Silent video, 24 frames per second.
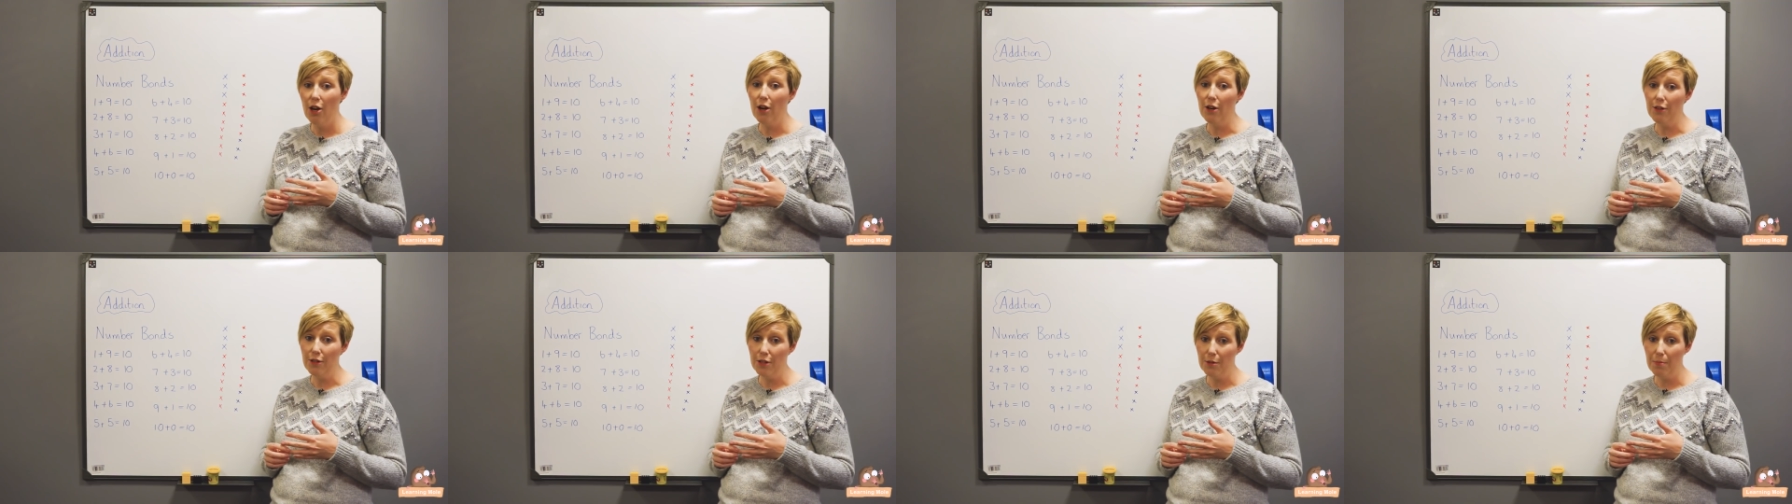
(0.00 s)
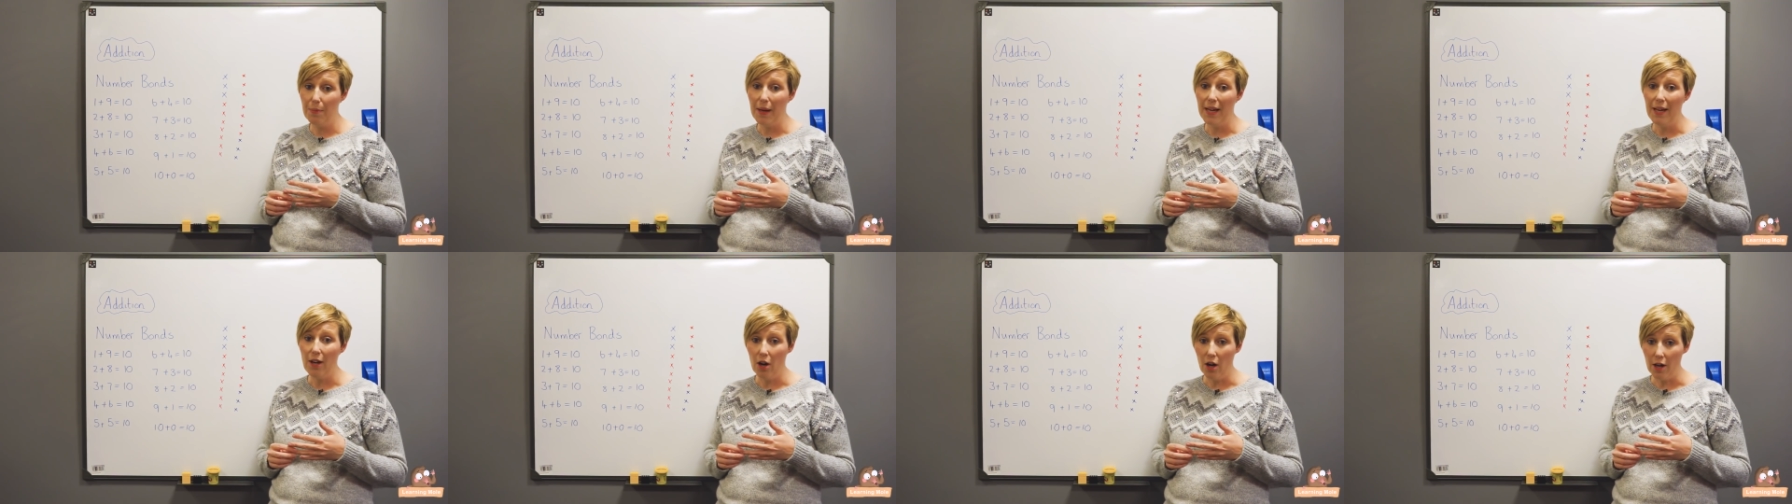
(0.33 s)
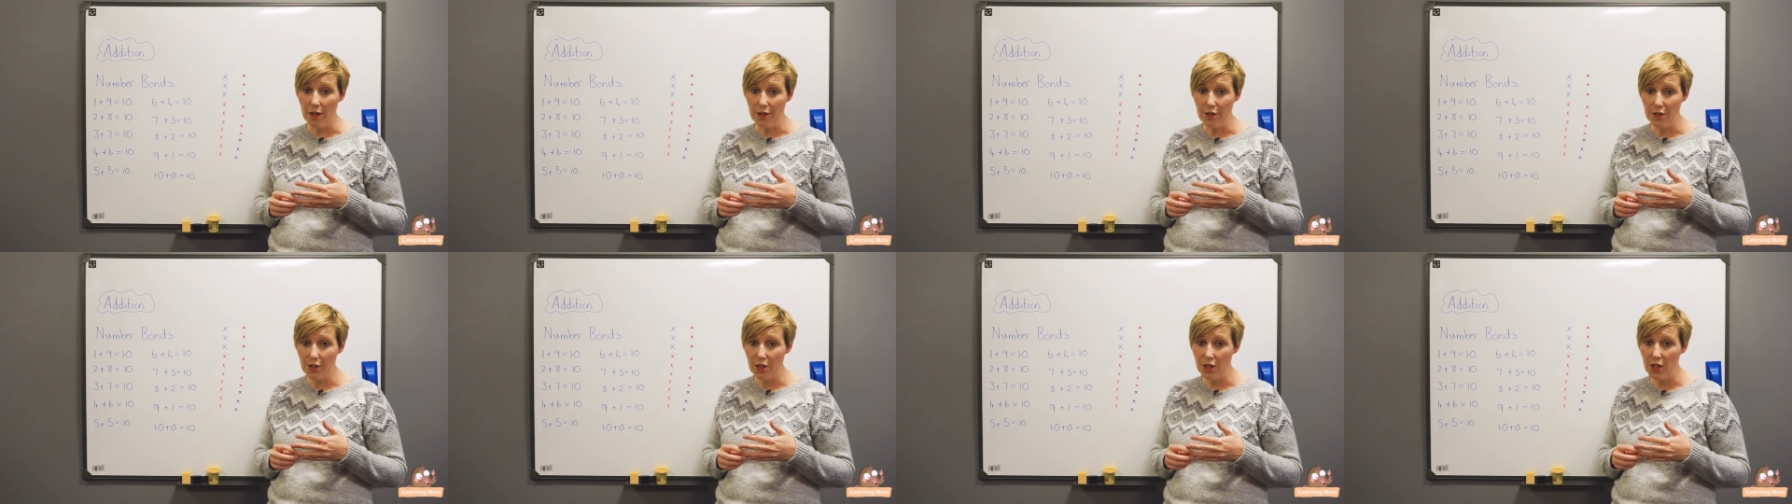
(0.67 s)
learnt by
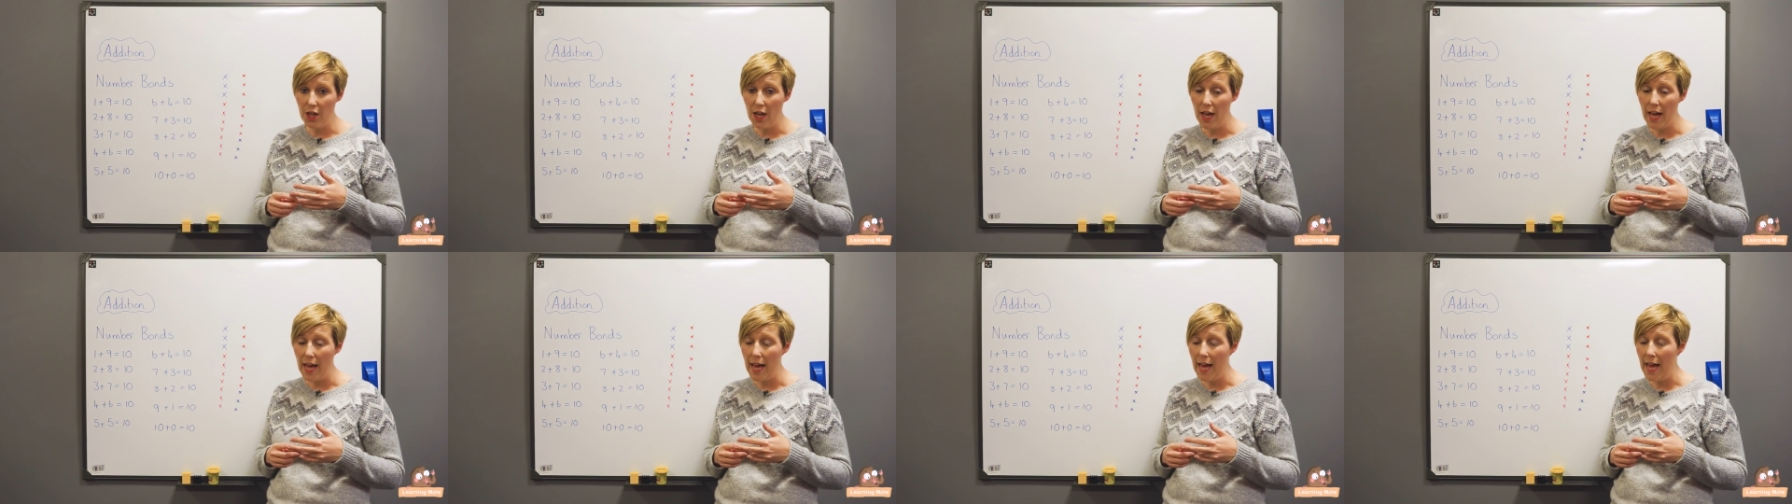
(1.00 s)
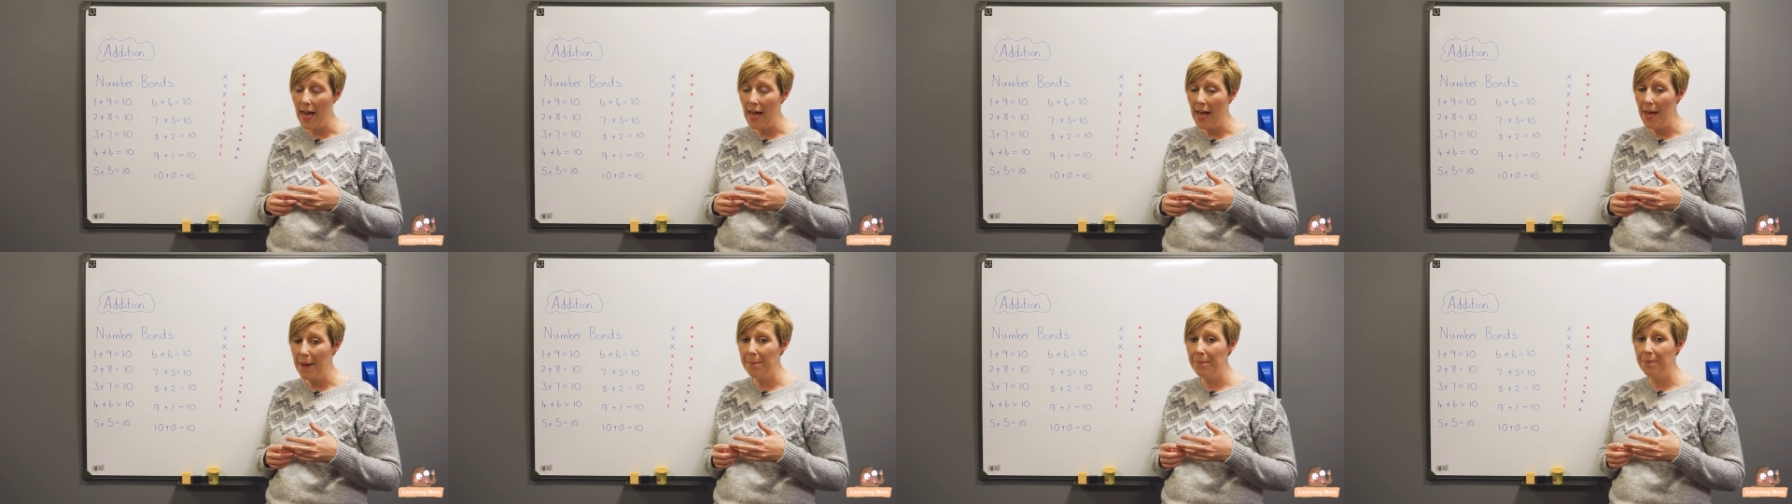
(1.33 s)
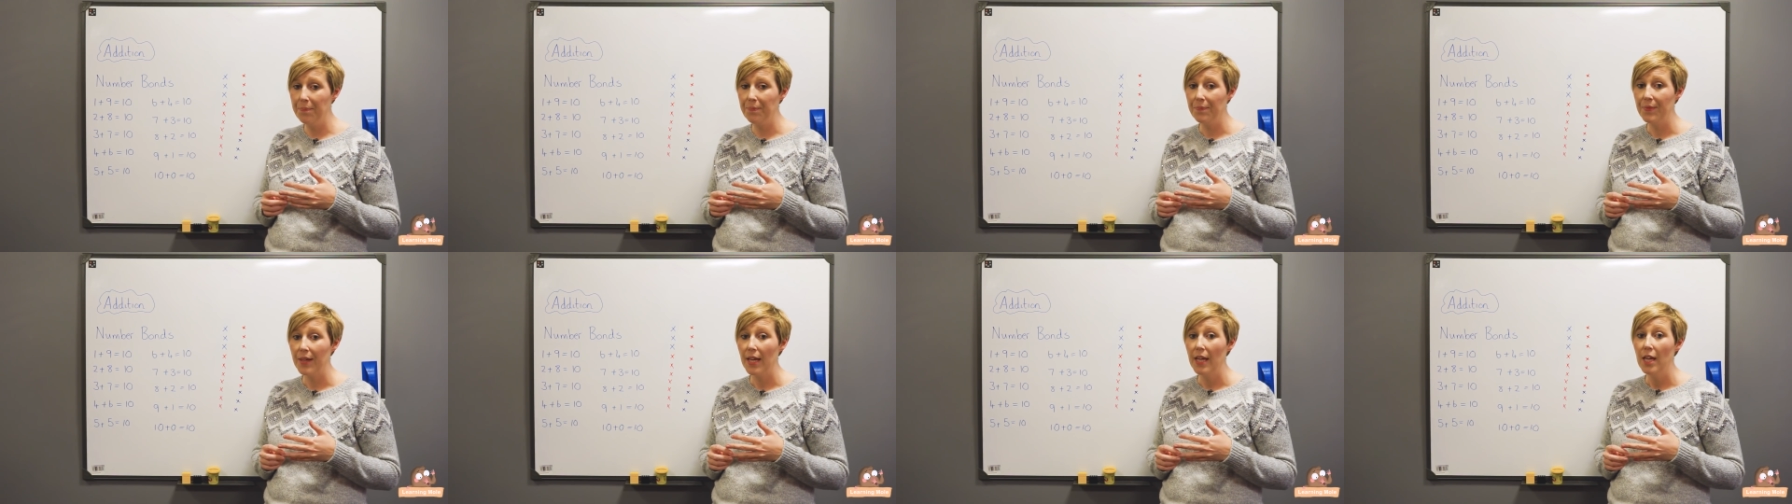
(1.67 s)
heart,
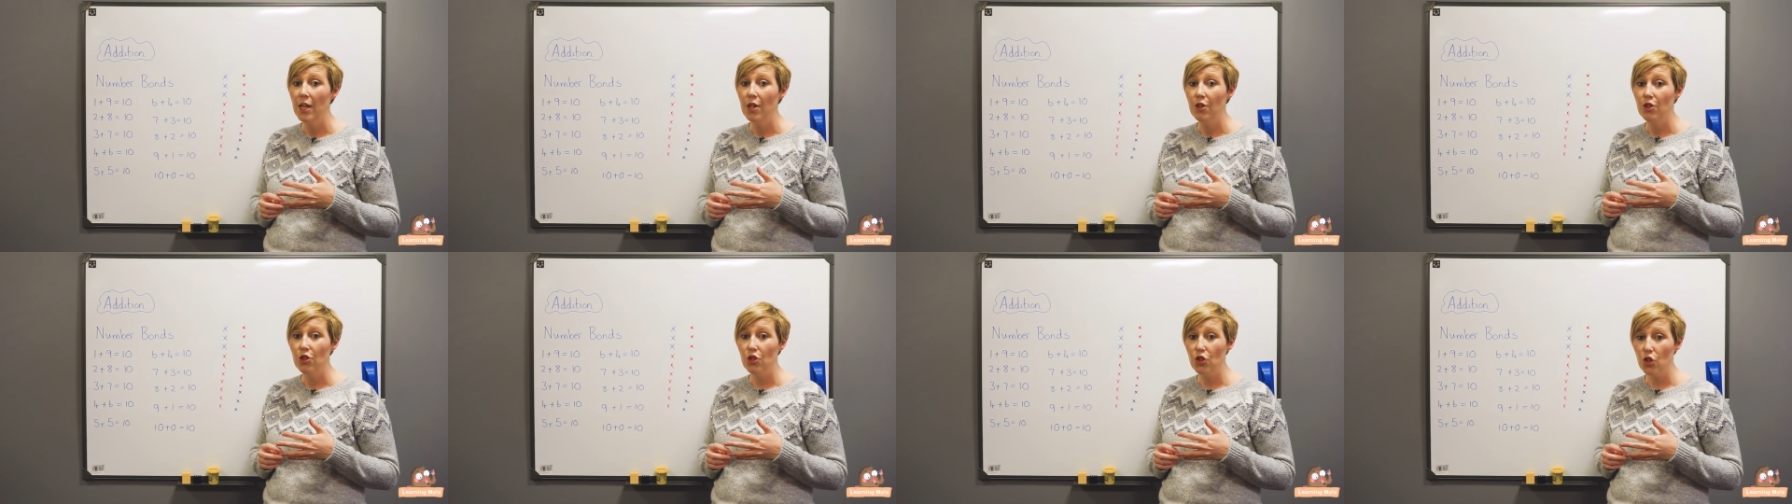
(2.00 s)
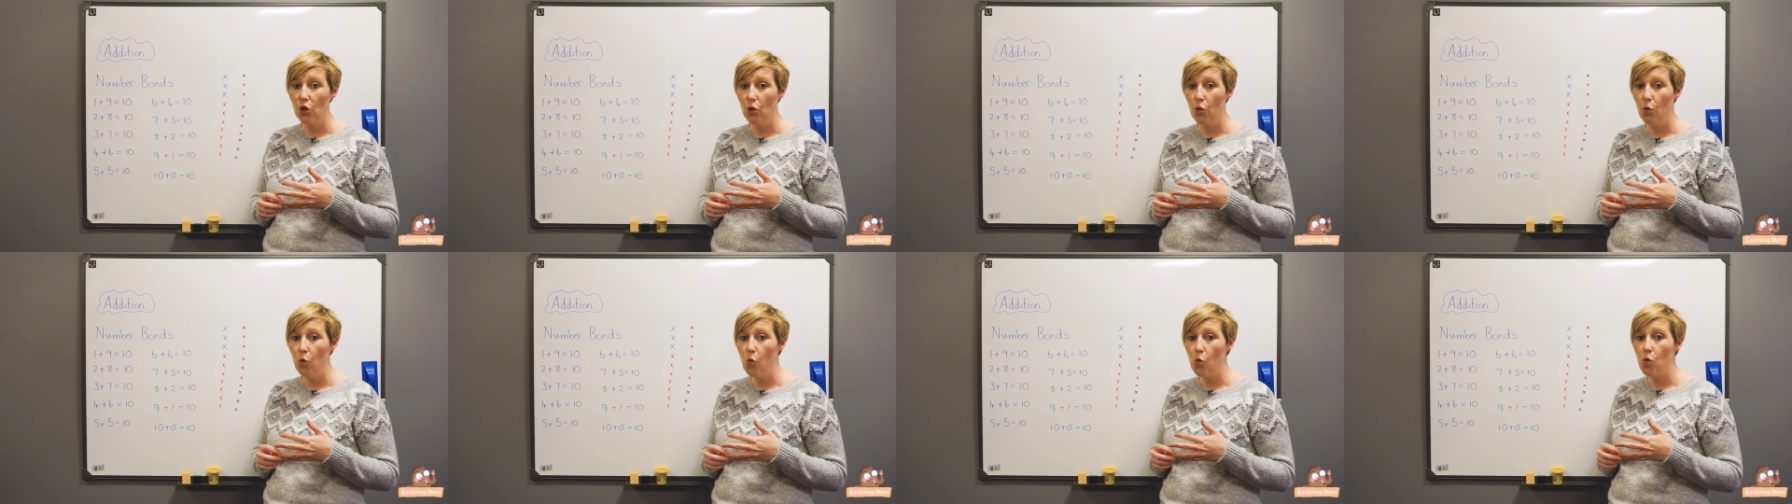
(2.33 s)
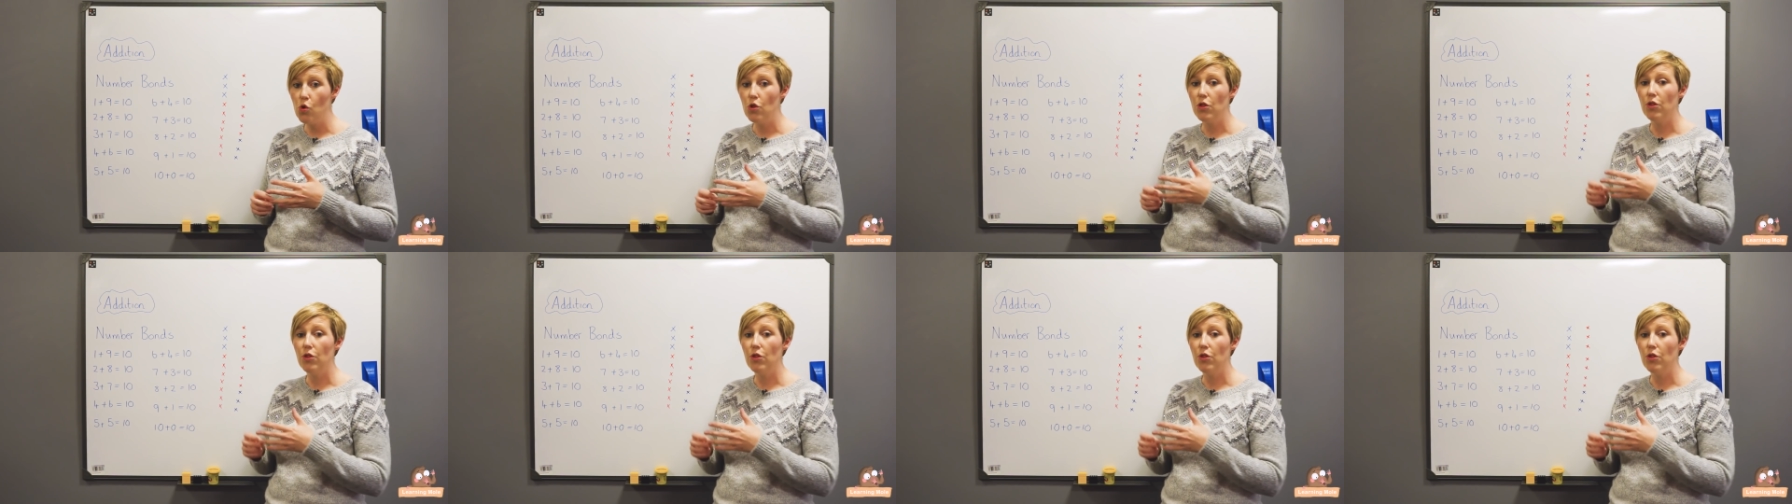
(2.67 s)
so